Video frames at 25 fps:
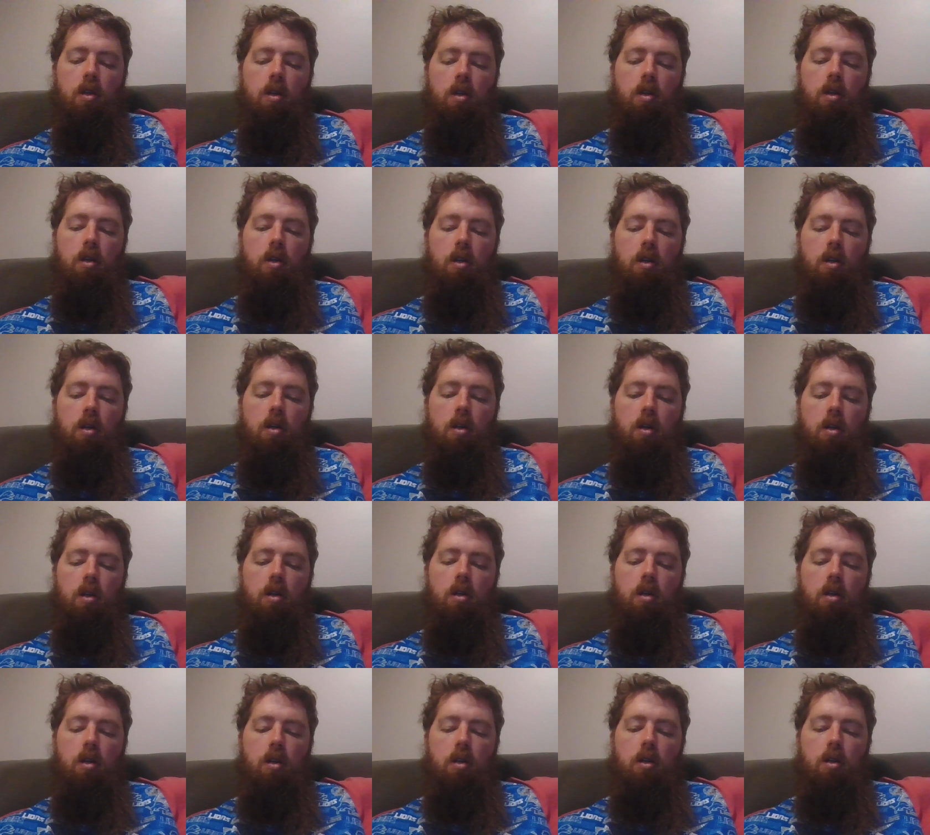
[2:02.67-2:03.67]

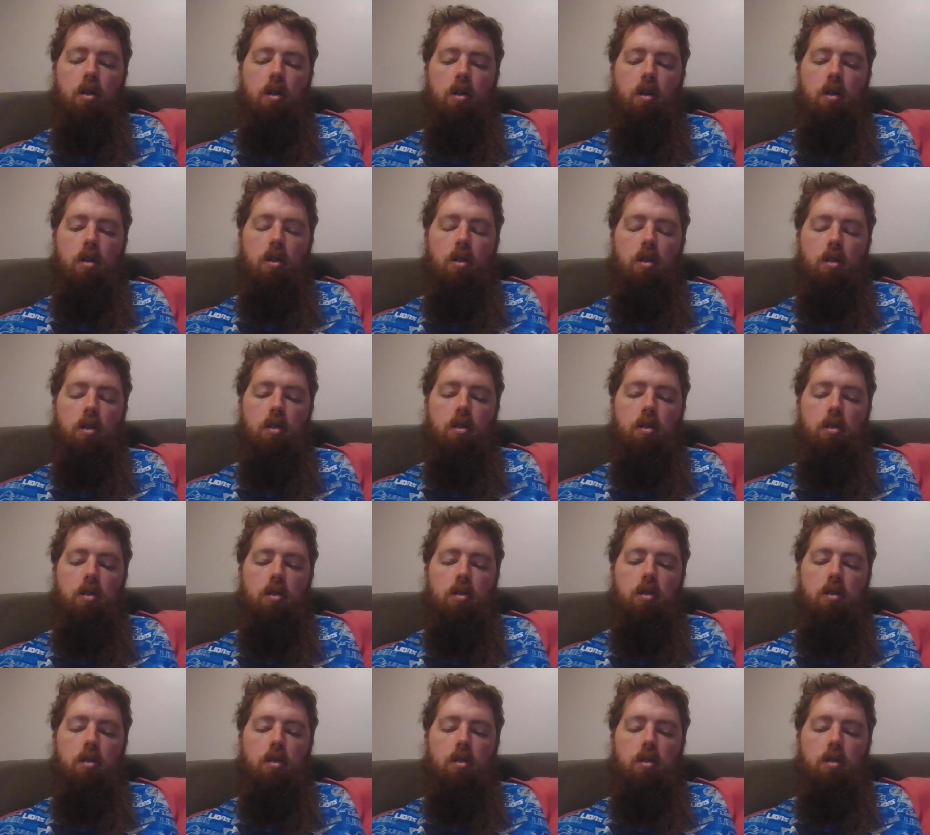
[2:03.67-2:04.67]

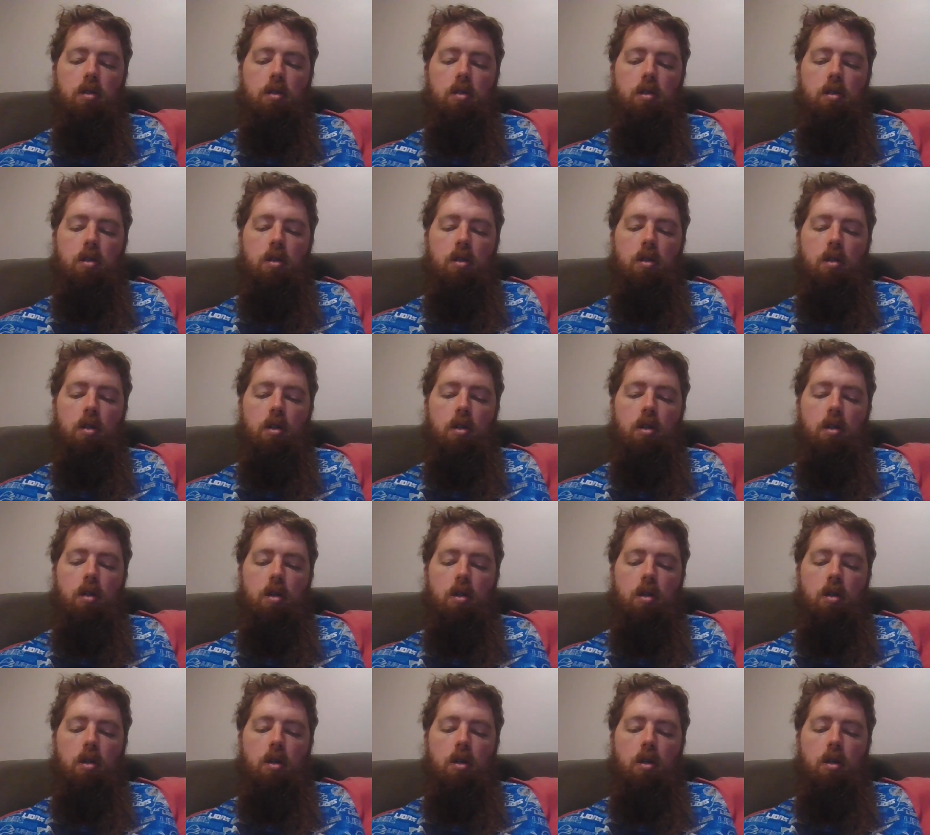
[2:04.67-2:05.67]

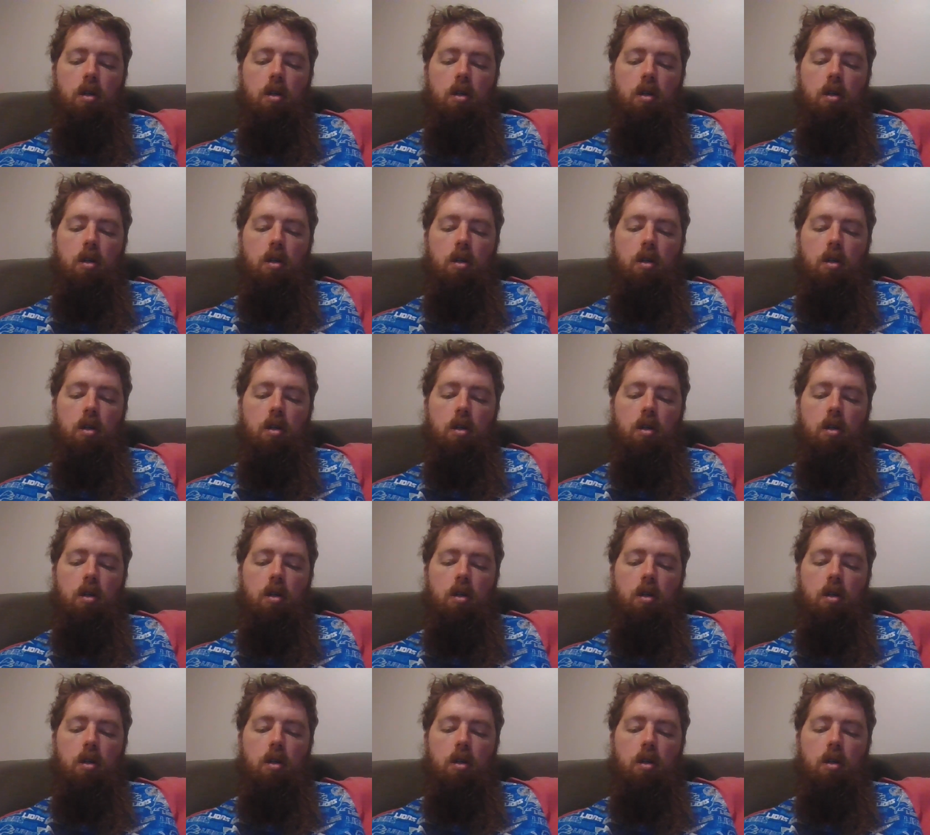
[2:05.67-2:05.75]
Nobody speaks.